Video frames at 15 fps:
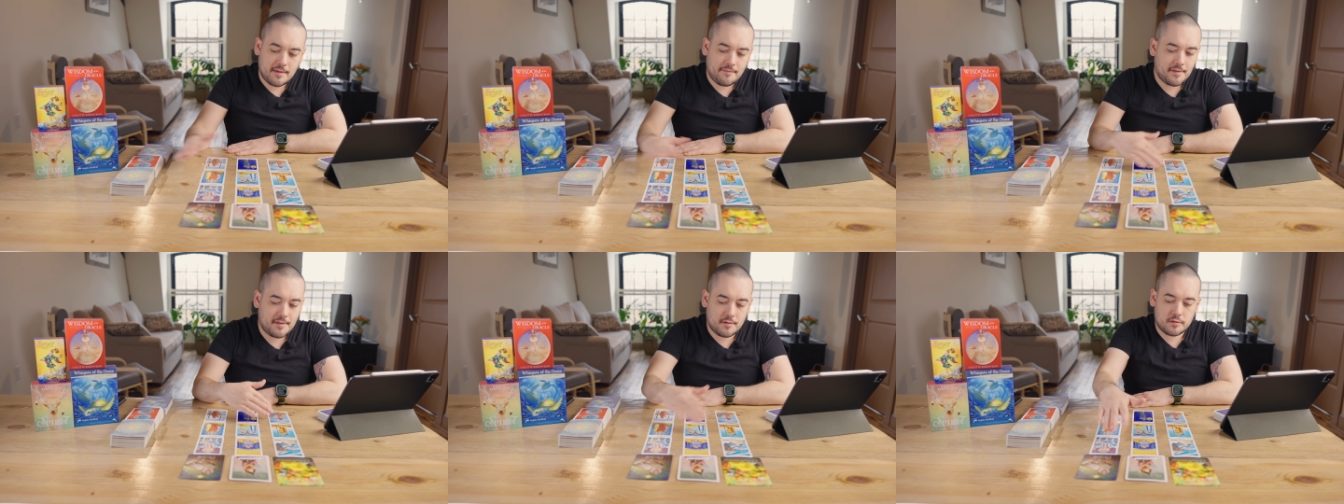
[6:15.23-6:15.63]
I
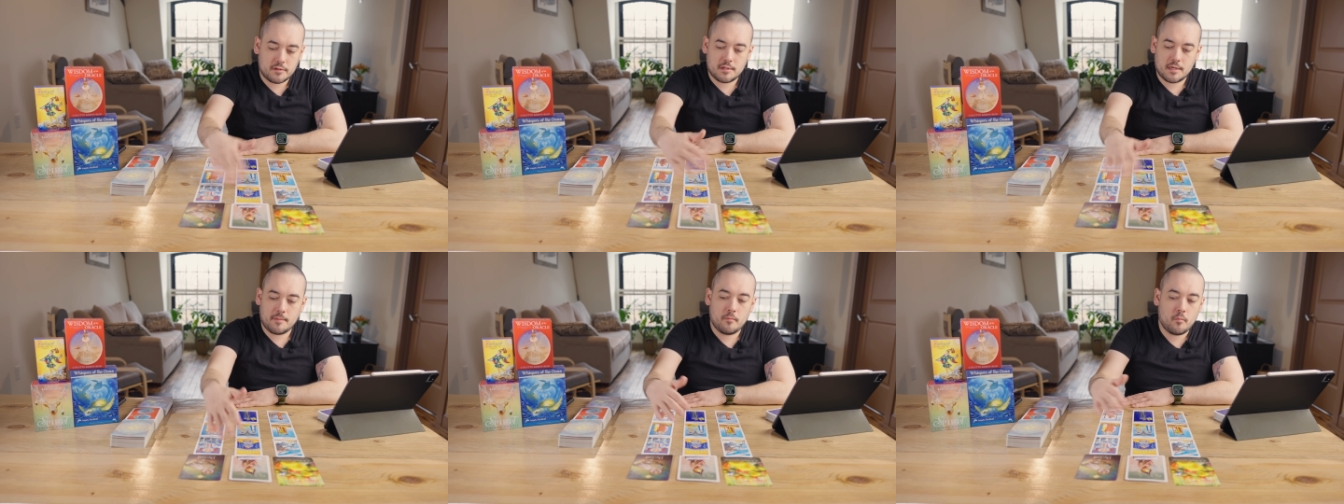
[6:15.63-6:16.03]
feel like there's a
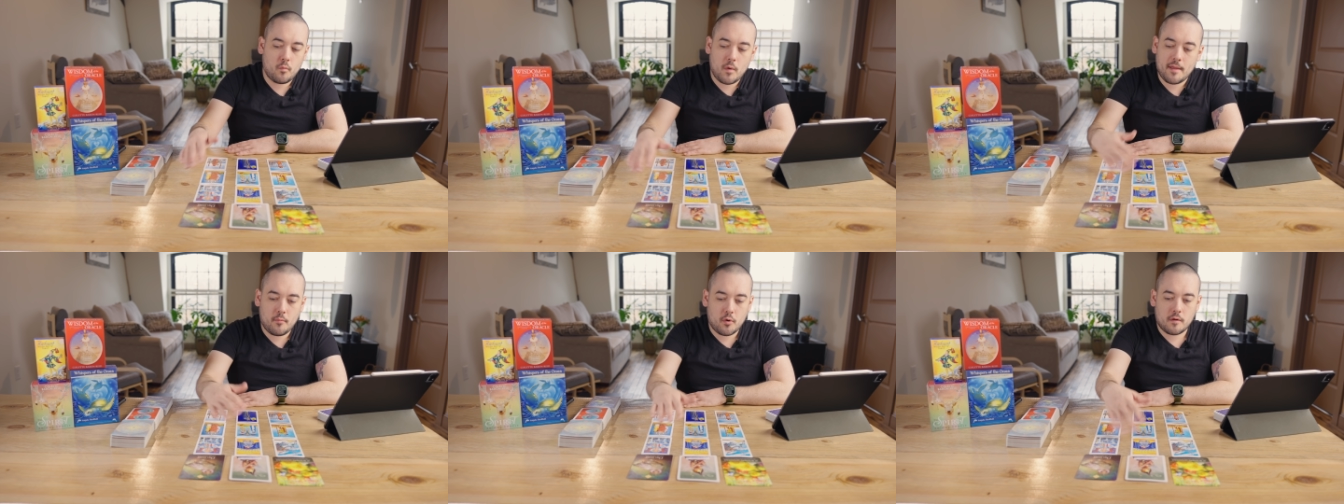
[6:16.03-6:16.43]
t
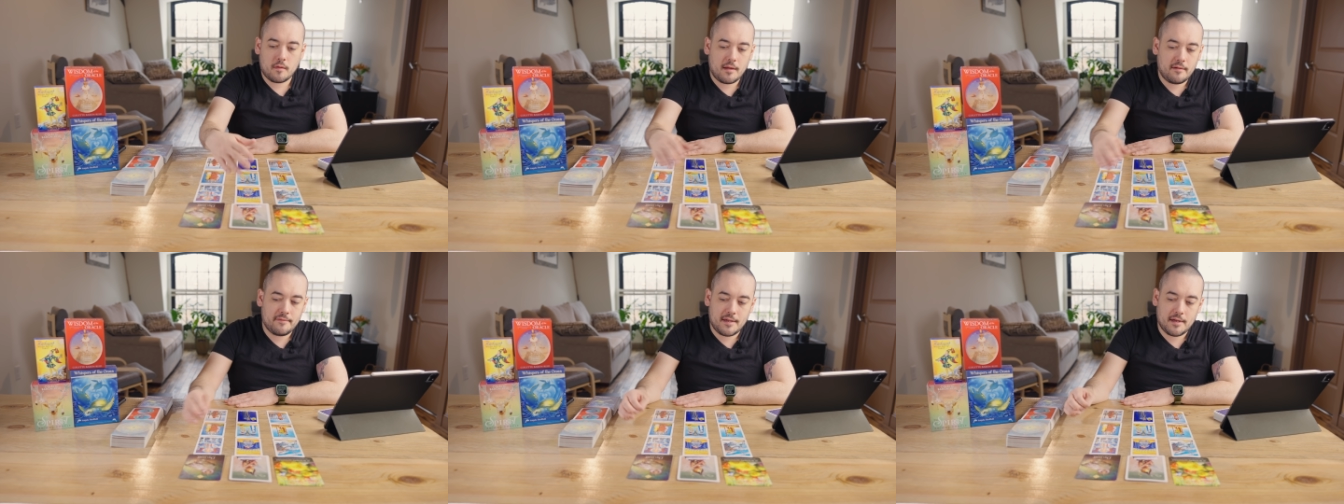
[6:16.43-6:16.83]
way more
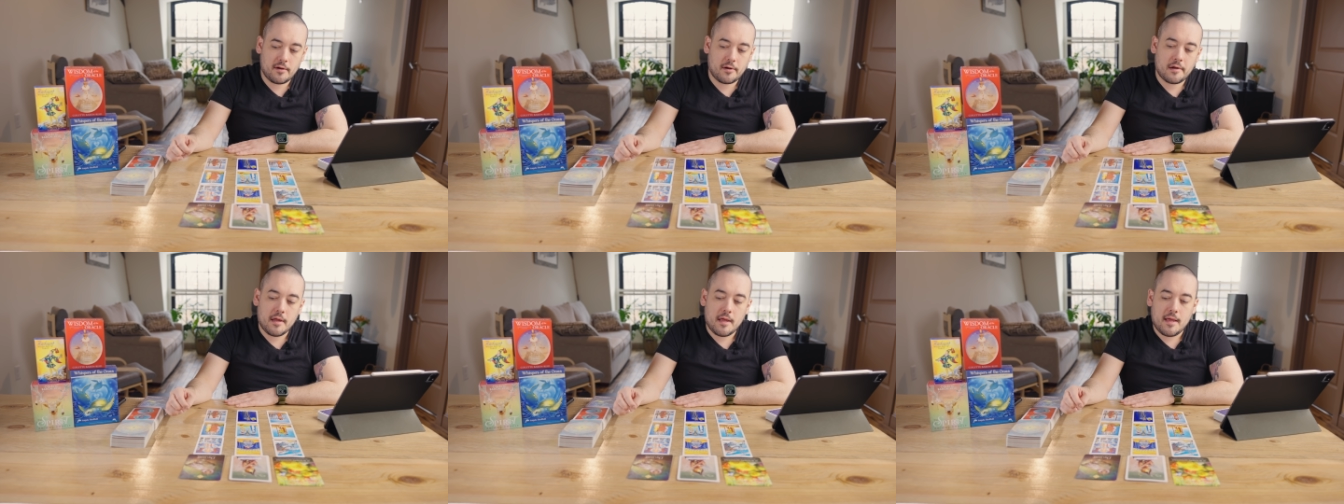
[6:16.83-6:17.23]
love
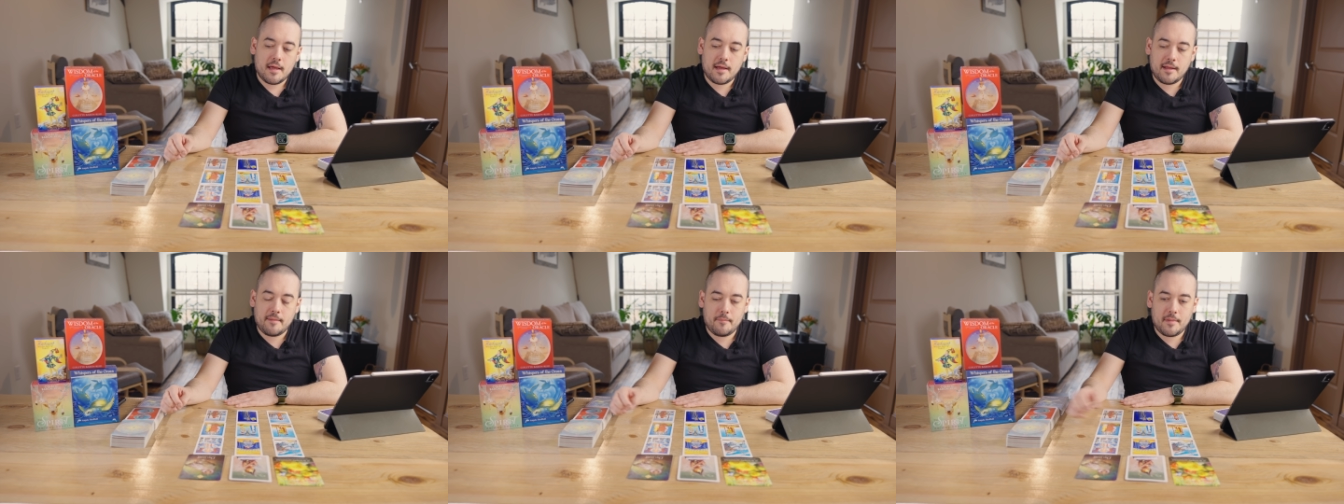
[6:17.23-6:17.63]
here,
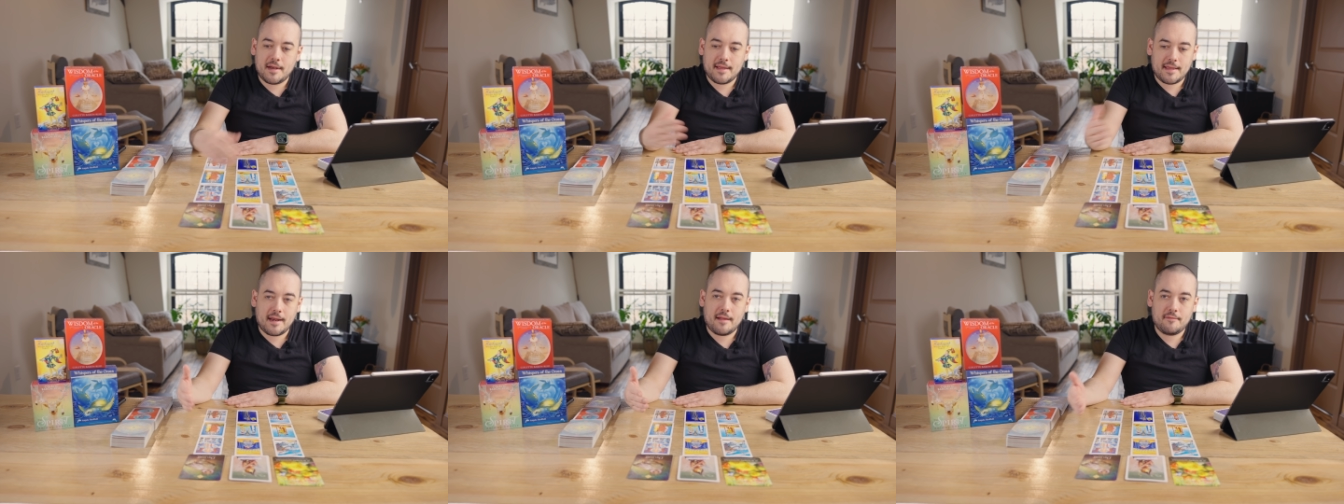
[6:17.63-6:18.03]
um, but
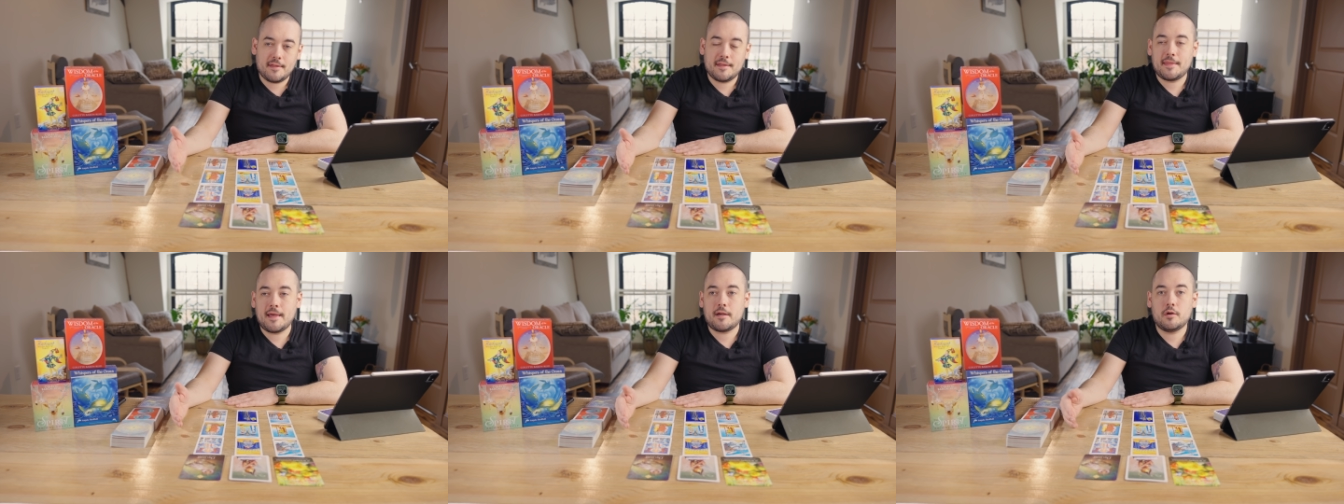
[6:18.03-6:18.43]
again, I feel
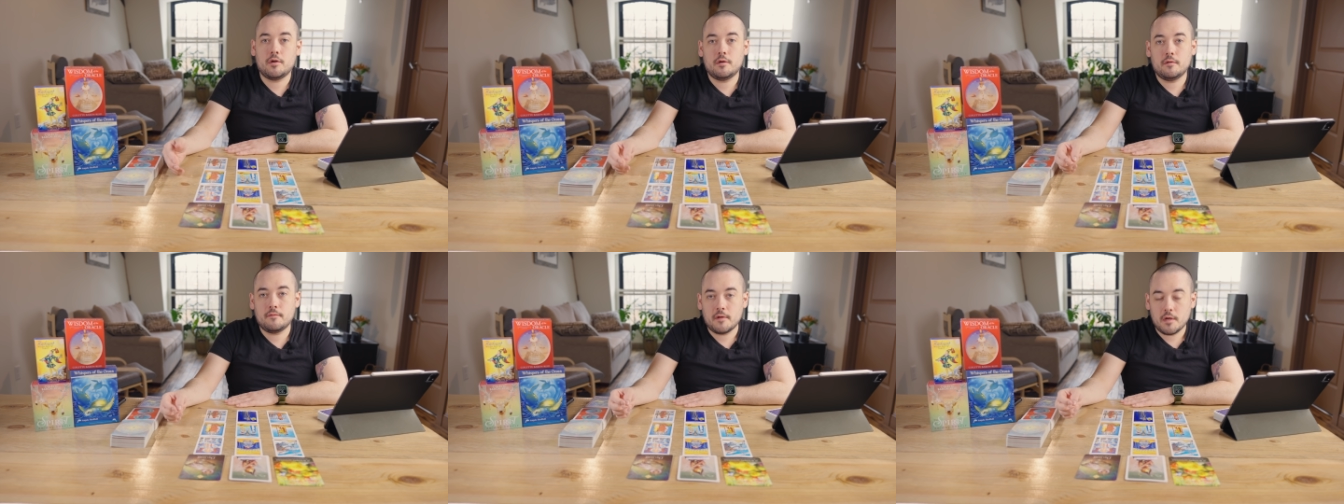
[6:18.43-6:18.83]
like that could
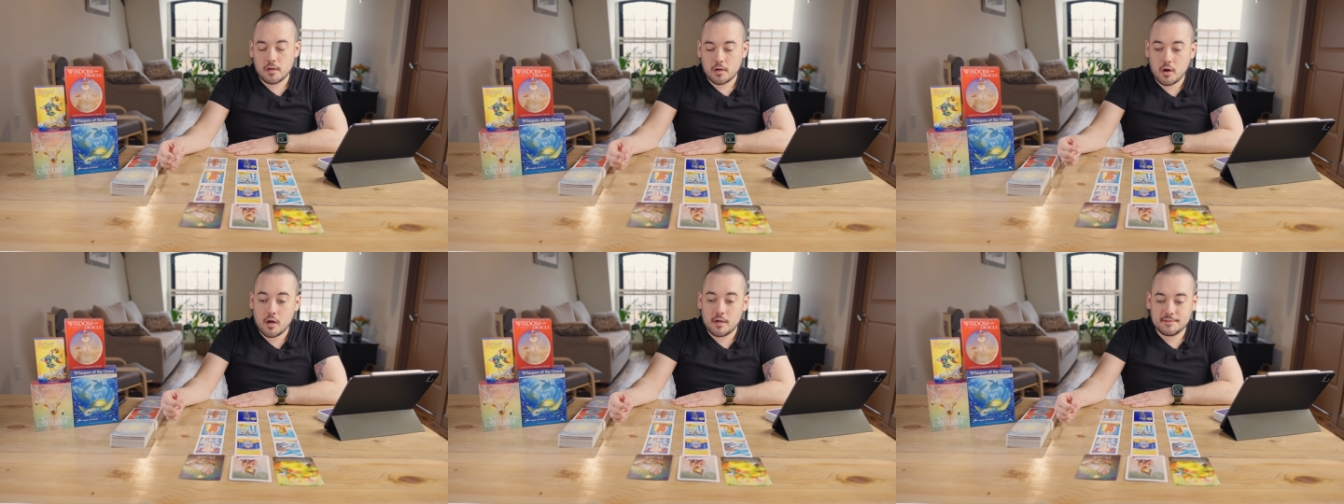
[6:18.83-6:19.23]
have
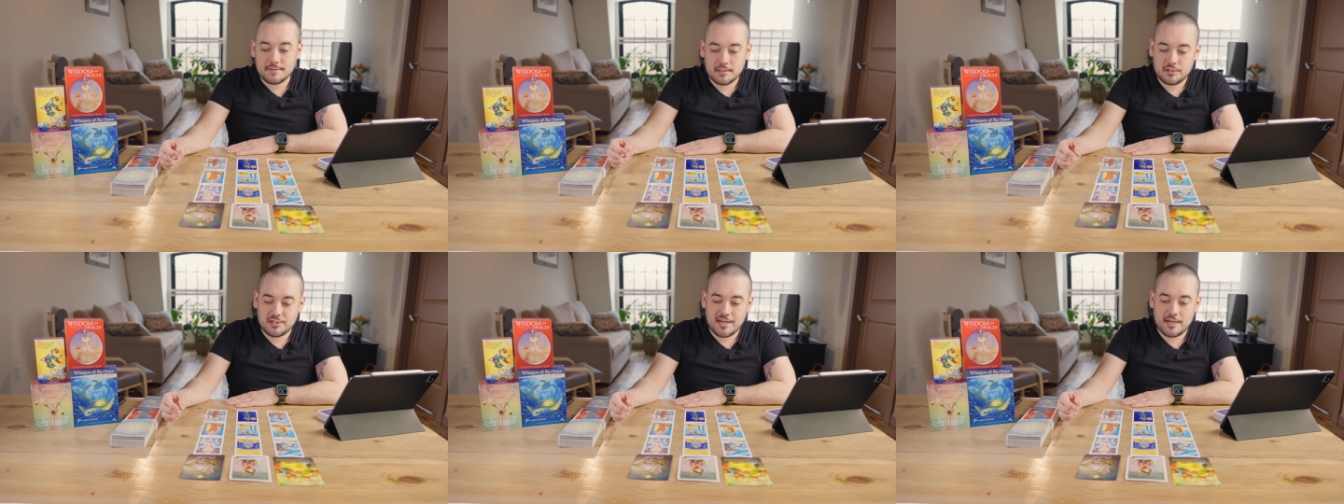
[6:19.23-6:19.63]
caused
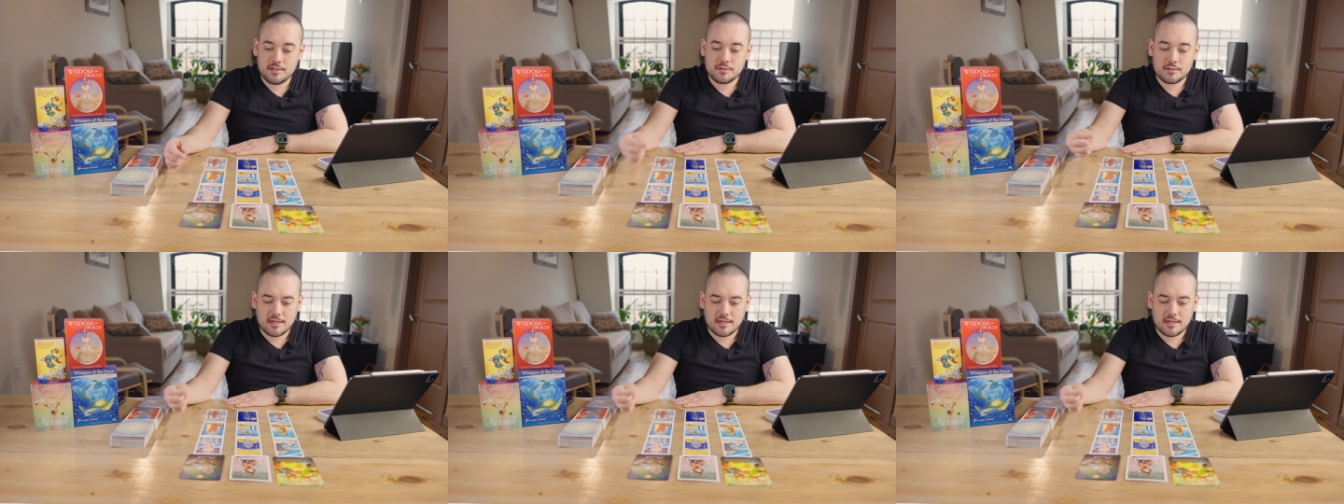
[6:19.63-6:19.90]
a change.